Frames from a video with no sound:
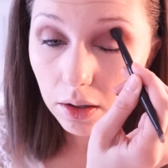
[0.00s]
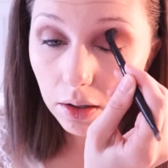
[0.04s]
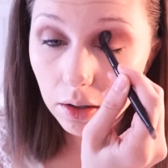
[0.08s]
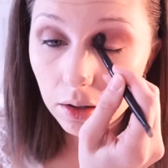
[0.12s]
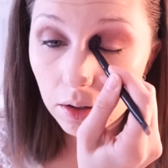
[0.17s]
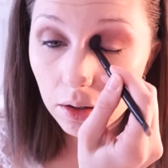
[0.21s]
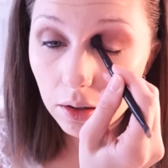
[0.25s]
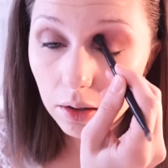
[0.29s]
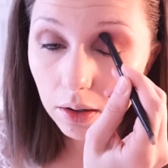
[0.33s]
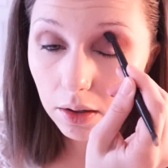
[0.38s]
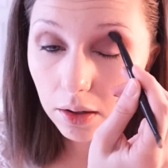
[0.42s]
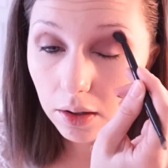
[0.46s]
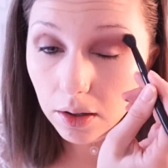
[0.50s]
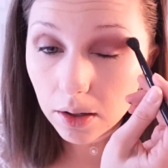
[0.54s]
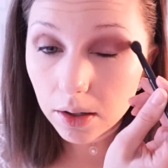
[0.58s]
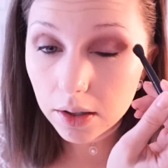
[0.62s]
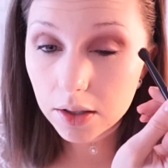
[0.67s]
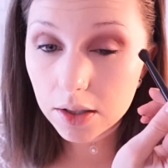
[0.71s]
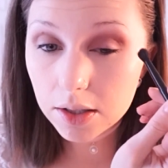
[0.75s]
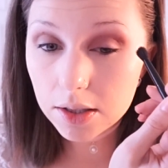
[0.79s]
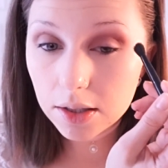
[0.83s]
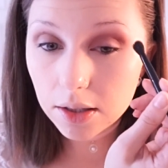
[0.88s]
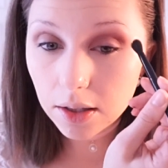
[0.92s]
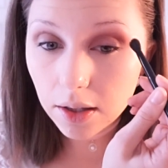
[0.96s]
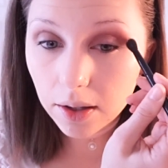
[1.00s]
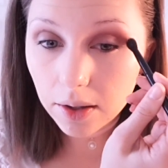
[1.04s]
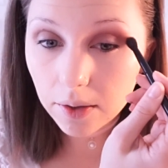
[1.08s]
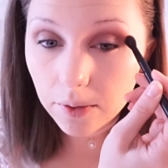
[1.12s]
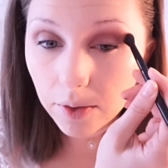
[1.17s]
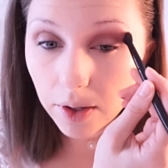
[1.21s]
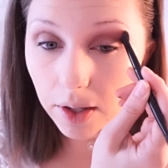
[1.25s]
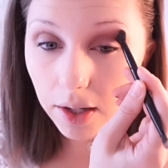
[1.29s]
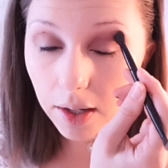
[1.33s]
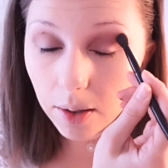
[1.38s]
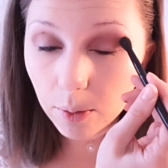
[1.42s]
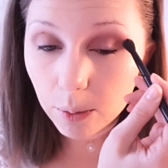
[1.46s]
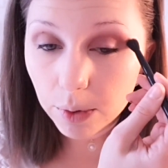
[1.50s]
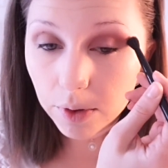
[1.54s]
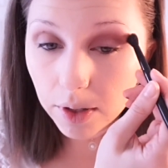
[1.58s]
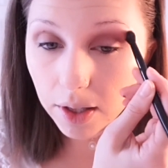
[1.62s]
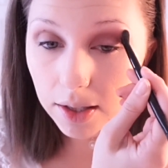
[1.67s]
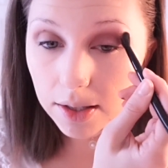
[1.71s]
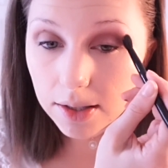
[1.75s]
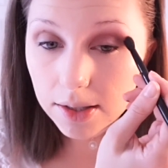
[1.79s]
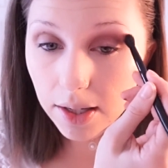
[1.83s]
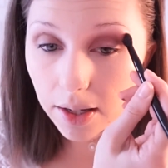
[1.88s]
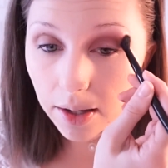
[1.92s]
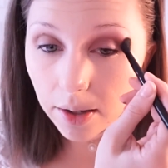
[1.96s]
Oh, I just love, and it
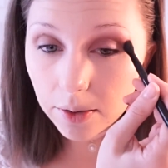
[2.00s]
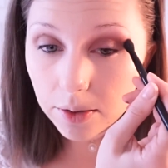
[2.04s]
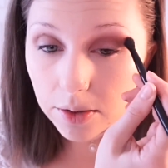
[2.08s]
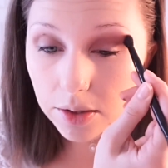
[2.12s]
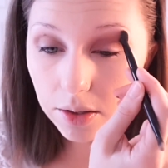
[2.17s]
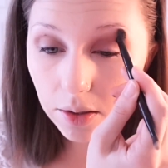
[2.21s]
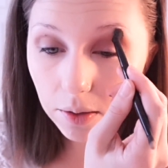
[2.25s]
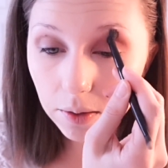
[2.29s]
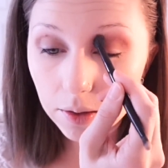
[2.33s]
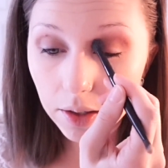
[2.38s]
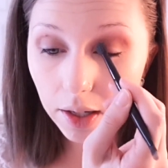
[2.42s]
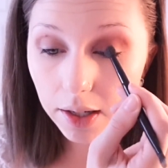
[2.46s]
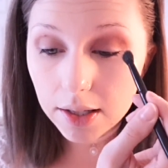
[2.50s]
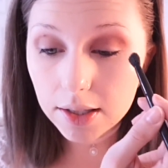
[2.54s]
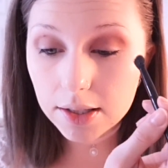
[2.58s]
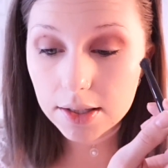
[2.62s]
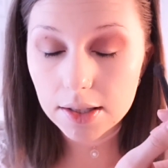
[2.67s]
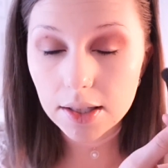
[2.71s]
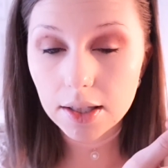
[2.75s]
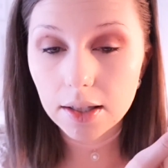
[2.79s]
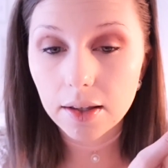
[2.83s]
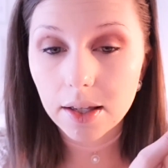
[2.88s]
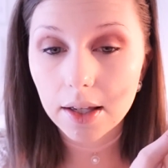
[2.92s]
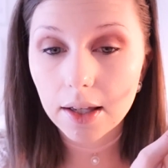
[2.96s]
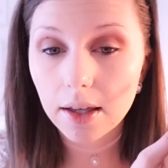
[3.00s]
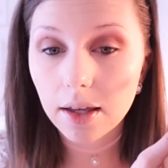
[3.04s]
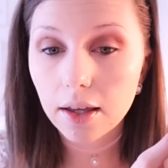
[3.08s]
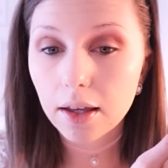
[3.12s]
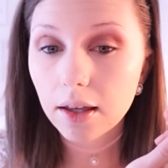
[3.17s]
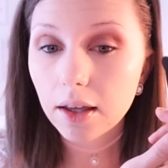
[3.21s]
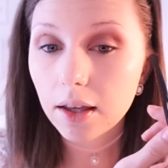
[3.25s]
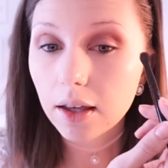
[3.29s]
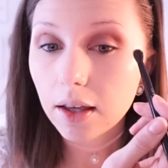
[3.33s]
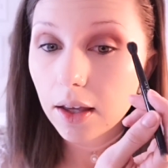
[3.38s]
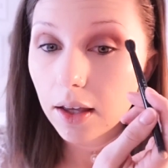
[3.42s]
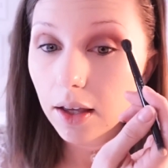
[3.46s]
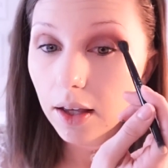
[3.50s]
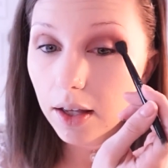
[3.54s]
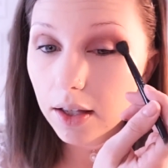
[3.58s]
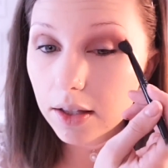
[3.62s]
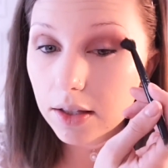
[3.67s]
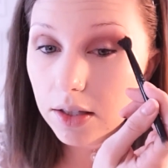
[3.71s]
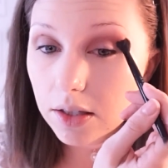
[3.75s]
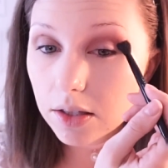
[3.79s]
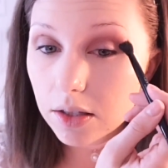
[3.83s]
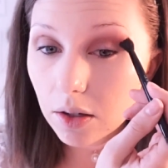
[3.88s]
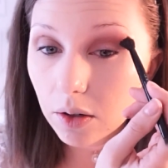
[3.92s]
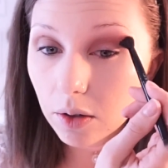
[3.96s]
blends out so nicely. Like,
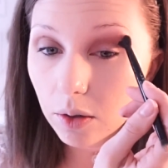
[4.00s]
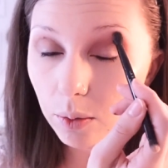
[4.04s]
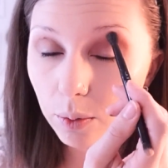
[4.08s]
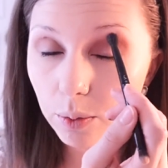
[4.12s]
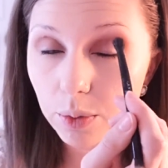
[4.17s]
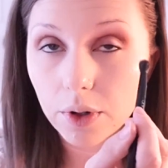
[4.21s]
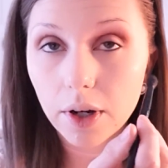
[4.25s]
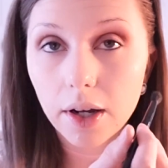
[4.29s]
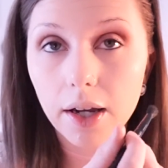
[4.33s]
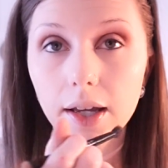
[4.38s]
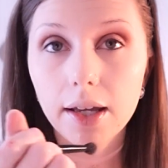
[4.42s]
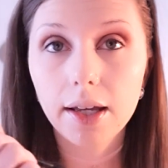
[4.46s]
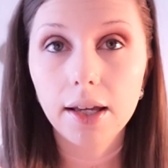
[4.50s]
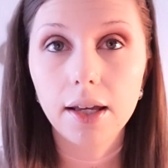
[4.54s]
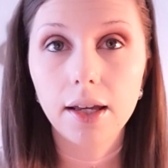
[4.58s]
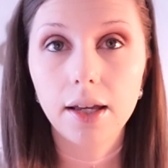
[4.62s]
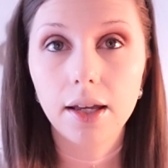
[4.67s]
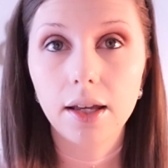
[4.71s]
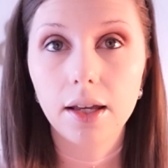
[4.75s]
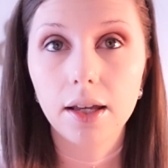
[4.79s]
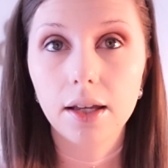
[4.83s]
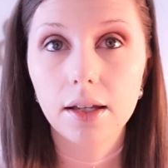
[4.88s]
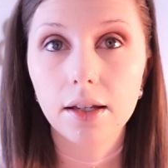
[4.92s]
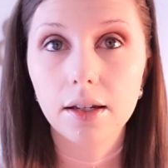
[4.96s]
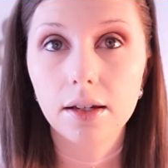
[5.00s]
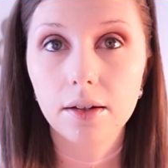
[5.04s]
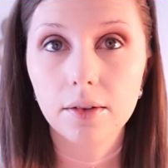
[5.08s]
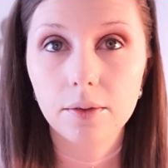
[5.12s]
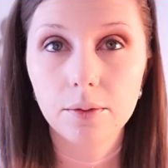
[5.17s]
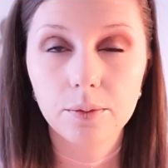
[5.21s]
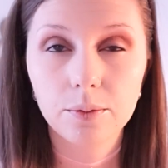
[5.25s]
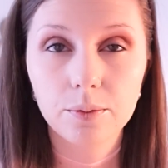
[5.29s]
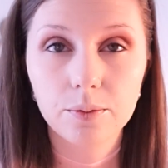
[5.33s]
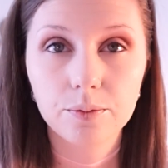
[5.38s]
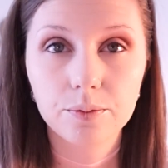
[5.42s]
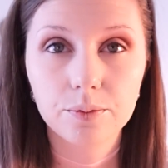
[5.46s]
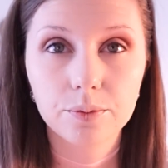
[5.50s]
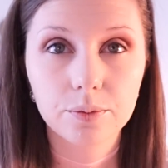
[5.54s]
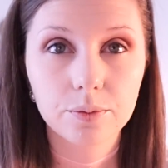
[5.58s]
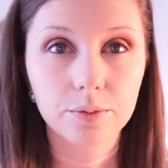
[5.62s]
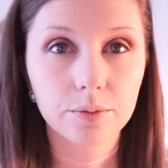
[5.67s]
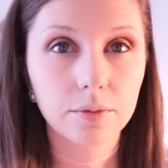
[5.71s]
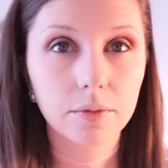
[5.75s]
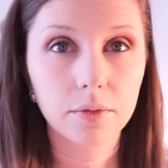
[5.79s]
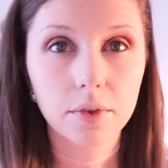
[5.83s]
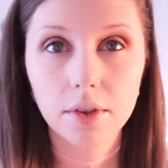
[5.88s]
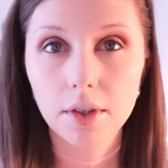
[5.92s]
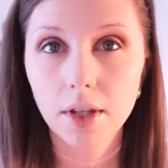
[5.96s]
it's so bright in,
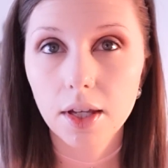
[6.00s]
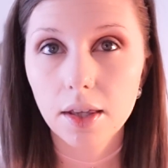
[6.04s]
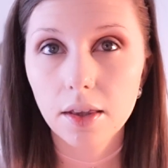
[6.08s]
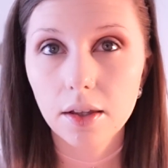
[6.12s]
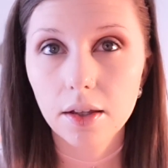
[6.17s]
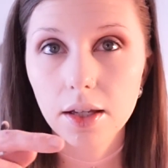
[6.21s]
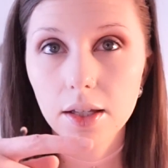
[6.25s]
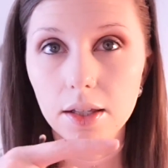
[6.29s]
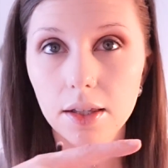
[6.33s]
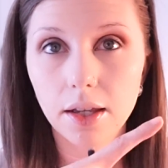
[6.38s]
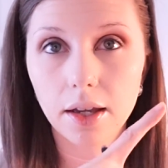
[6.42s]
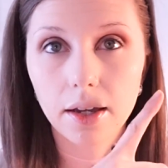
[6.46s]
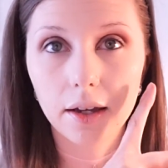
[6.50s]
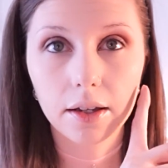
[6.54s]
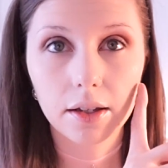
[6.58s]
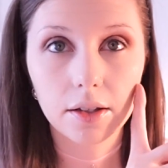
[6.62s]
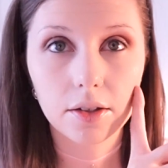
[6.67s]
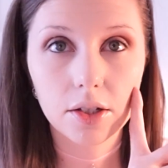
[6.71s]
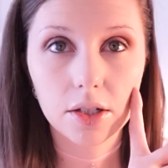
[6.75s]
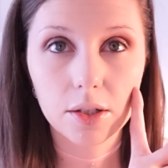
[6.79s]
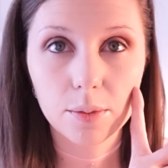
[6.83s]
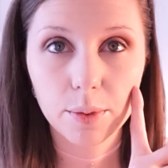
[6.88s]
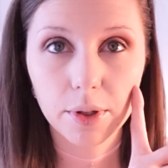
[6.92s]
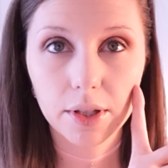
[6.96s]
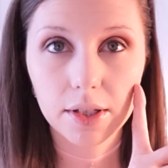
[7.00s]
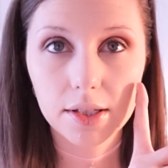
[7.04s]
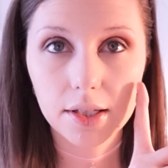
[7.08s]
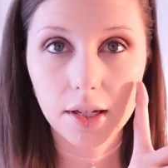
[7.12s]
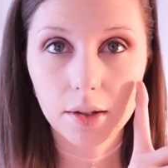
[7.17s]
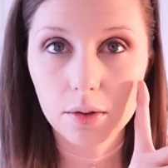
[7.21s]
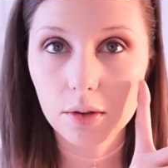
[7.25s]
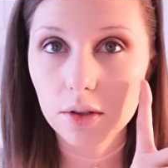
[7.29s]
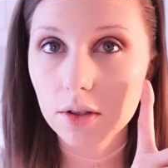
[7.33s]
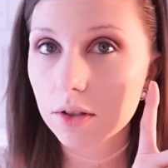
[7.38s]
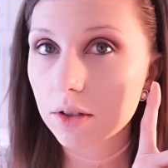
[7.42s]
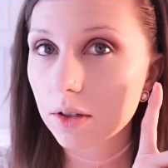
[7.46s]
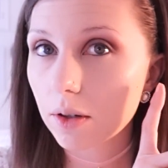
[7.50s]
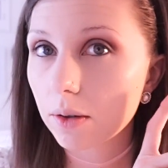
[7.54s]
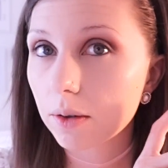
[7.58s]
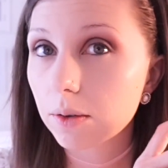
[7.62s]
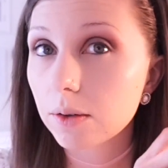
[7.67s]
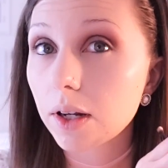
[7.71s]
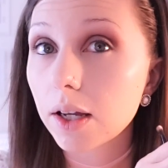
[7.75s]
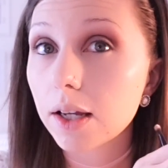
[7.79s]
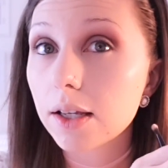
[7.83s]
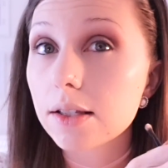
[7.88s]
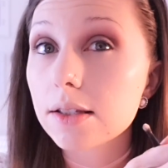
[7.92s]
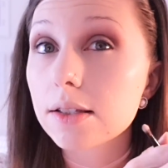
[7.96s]
like, look at that. It just blends out so
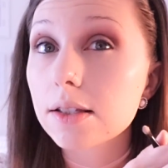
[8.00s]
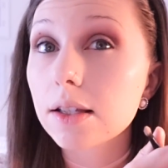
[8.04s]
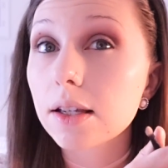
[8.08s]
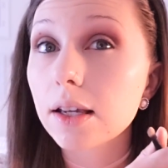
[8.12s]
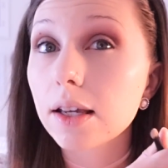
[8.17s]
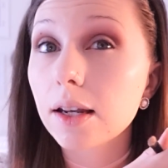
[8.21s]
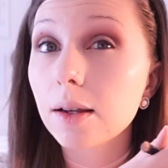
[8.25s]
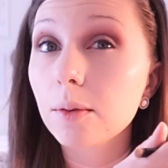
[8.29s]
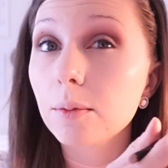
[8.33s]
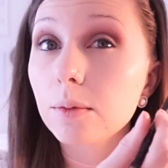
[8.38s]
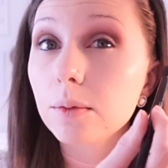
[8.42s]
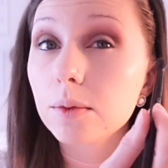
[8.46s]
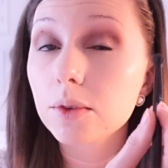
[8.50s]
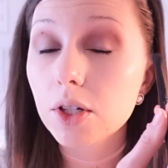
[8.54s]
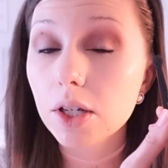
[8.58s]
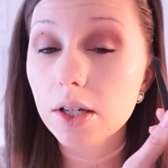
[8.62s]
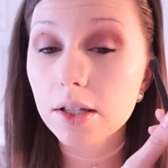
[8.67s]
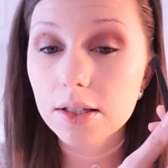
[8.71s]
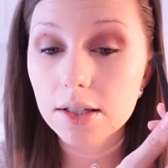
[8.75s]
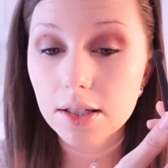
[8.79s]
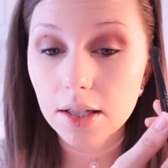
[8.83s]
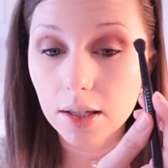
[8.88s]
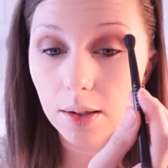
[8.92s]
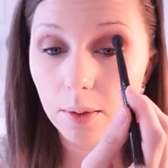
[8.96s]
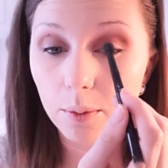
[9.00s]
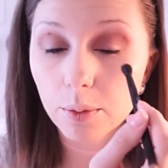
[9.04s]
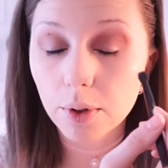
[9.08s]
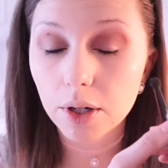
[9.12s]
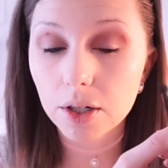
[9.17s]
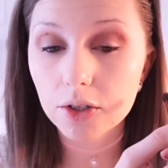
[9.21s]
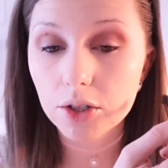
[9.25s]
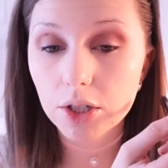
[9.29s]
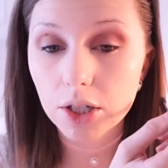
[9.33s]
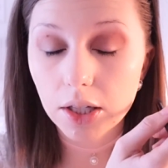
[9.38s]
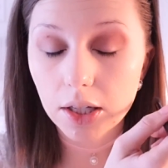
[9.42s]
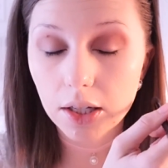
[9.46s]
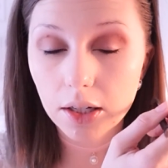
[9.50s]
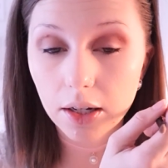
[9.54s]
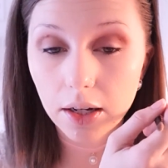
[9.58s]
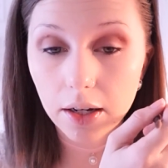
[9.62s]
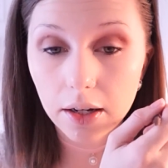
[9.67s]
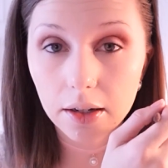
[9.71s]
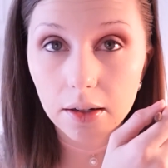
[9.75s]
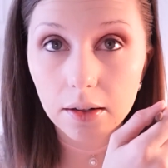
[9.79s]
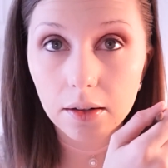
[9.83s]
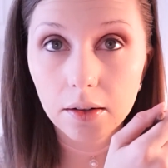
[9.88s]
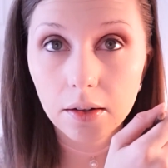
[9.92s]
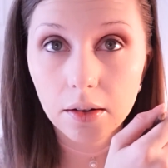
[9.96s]
nicely, and I'm just like brushing it
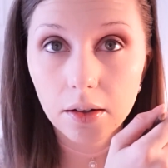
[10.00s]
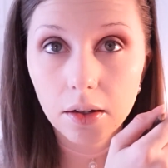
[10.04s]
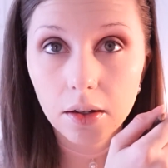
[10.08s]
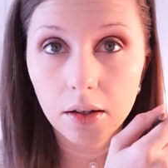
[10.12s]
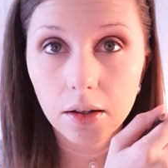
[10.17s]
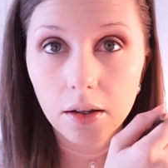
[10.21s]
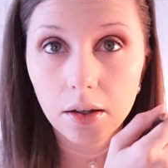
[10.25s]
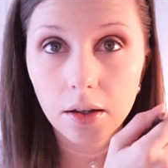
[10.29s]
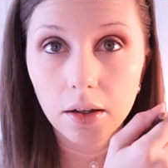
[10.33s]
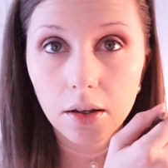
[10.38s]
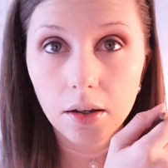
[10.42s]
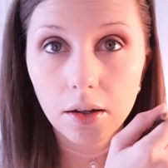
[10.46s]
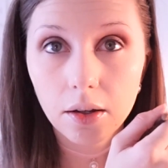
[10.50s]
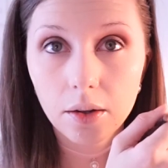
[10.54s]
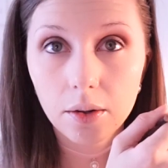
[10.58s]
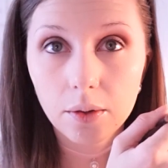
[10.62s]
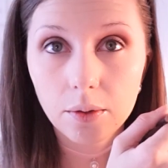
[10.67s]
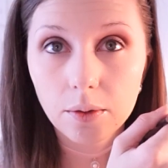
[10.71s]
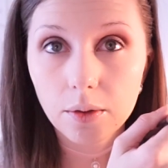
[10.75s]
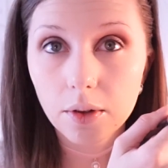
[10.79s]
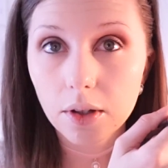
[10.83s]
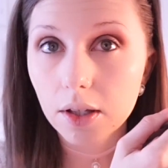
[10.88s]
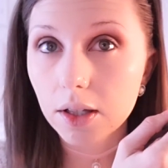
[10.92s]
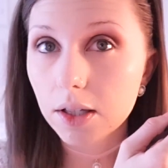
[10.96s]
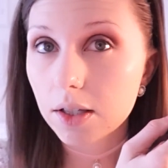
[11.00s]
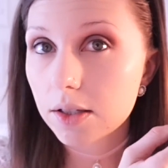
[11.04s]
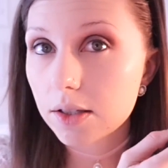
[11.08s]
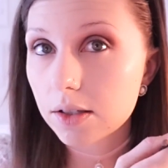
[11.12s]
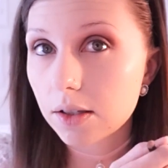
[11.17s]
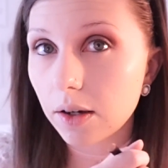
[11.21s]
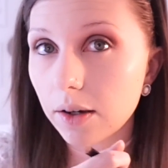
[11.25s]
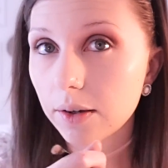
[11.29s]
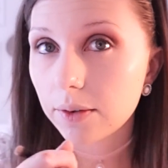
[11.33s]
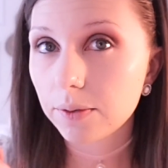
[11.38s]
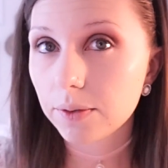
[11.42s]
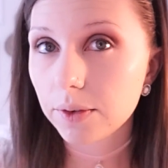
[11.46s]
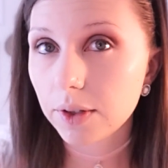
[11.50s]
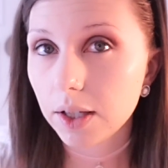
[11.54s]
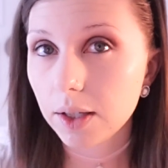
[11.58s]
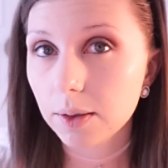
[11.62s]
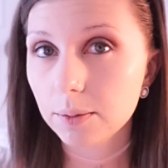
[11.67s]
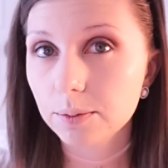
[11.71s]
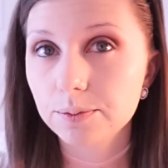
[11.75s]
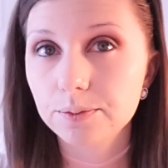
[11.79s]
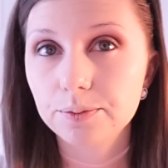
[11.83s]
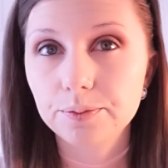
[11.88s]
on really softly.